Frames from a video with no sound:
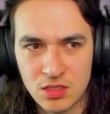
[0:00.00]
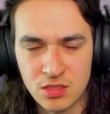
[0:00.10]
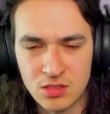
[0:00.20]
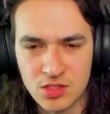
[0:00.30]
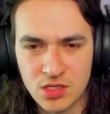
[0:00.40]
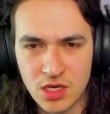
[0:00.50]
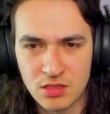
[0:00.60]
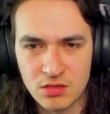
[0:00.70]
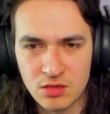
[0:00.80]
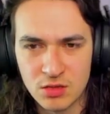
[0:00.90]
Is
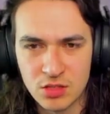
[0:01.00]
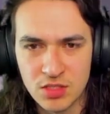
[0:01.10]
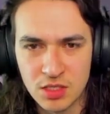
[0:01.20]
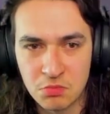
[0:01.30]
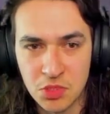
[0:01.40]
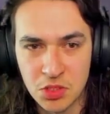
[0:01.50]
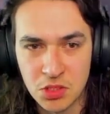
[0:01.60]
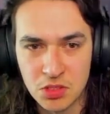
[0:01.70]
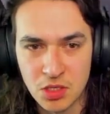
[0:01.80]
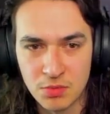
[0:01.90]
that gonna take me to the
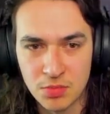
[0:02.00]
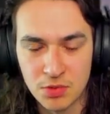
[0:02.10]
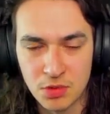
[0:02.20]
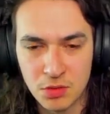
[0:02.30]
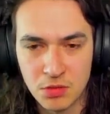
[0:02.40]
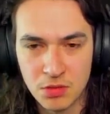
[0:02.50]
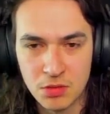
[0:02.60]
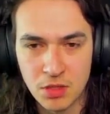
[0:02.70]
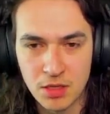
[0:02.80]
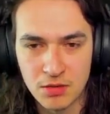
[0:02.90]
top of there?
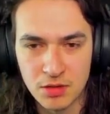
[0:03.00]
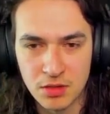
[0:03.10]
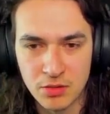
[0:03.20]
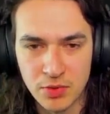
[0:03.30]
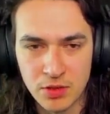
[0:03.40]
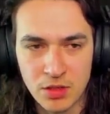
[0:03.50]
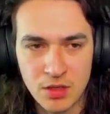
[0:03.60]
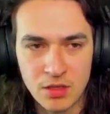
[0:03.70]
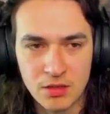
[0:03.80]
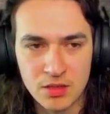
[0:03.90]
I think it will.
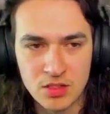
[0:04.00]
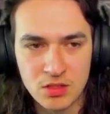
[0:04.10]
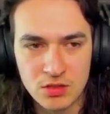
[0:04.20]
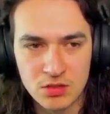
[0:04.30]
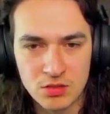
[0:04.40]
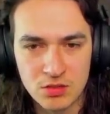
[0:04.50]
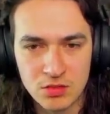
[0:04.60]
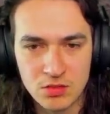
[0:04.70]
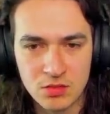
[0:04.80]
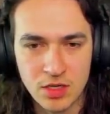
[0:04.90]
Let's...
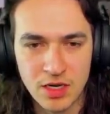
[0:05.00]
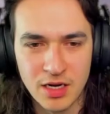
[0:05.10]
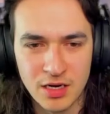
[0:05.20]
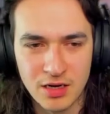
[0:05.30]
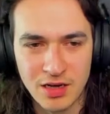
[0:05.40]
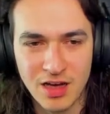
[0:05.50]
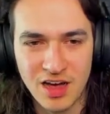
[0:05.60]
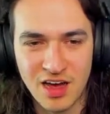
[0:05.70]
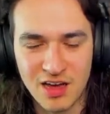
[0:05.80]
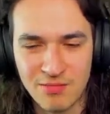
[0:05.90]
Hey,
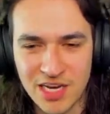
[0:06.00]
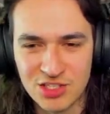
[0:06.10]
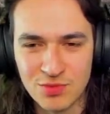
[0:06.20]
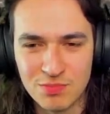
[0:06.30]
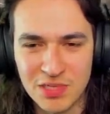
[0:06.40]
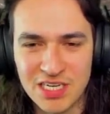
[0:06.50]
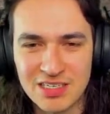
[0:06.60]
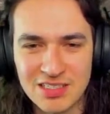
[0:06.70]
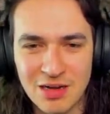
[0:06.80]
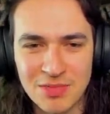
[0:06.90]
haha, imagine what being a
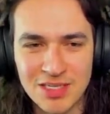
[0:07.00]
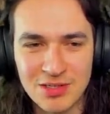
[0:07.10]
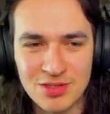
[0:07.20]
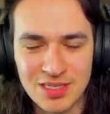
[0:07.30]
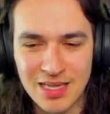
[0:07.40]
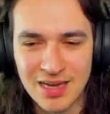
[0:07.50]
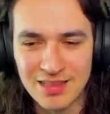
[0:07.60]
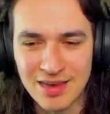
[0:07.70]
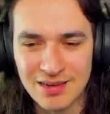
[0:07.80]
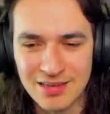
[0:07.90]
dummy and using that
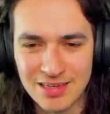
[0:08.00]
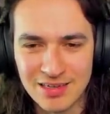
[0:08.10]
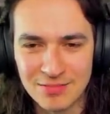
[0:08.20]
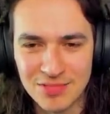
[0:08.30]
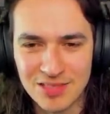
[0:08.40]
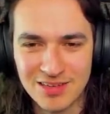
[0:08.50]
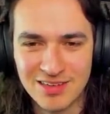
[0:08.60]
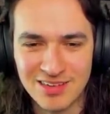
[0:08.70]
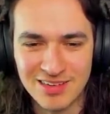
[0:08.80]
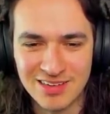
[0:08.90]
ladder to get up there.
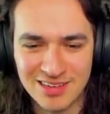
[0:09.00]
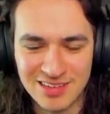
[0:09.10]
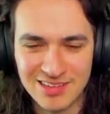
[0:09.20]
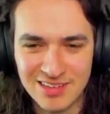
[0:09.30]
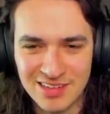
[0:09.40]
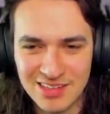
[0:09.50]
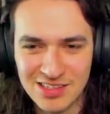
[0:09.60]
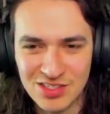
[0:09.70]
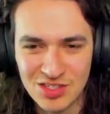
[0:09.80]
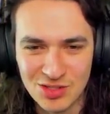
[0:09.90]

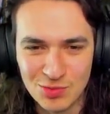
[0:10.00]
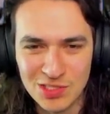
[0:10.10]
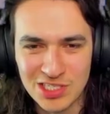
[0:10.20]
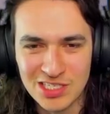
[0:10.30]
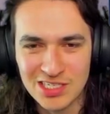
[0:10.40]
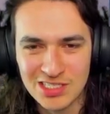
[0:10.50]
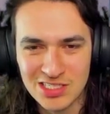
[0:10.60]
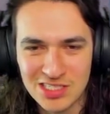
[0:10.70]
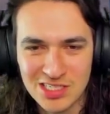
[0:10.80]
Stupid idiots.